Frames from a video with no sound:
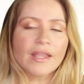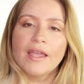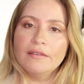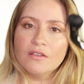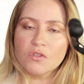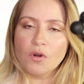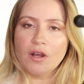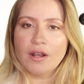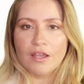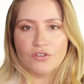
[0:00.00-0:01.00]
And this
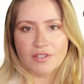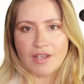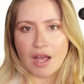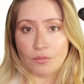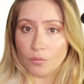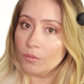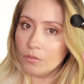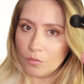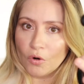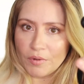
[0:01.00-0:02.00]
one, I just got
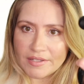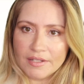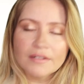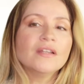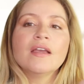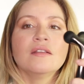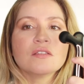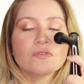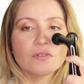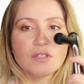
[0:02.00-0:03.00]
more recently,
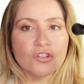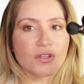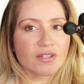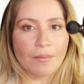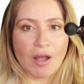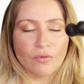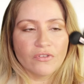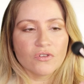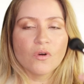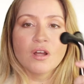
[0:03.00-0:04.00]
and they just came out with
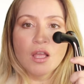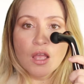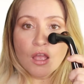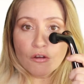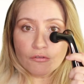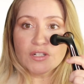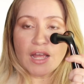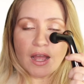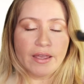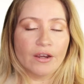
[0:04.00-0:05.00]
this one for
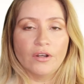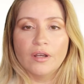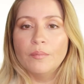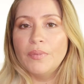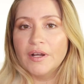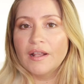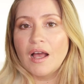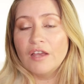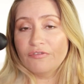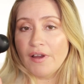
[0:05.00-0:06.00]
the eye area. But
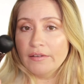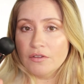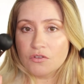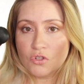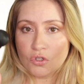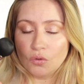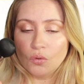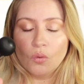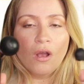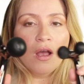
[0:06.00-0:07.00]
I find this
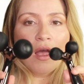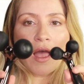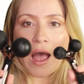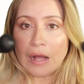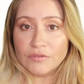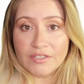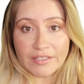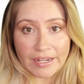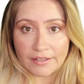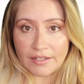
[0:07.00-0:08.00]
too
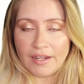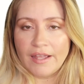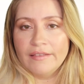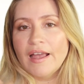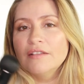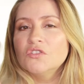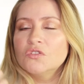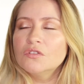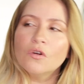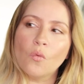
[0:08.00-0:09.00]
outstanding, and
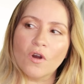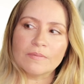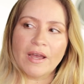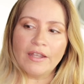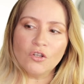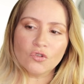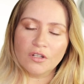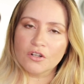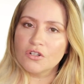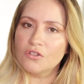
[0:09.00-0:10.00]
that was my
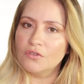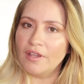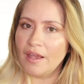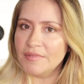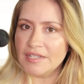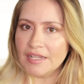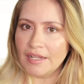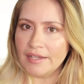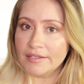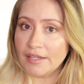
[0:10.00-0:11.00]
introduction to the
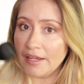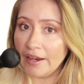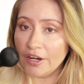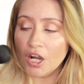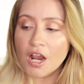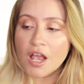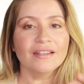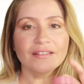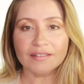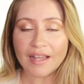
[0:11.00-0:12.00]
MDNA skincare.
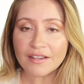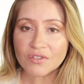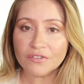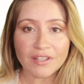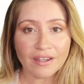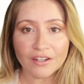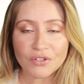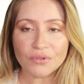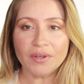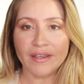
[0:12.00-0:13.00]
The last thing I
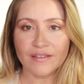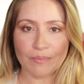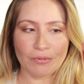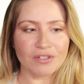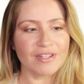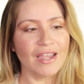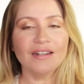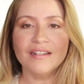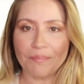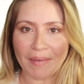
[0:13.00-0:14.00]
do is put a lip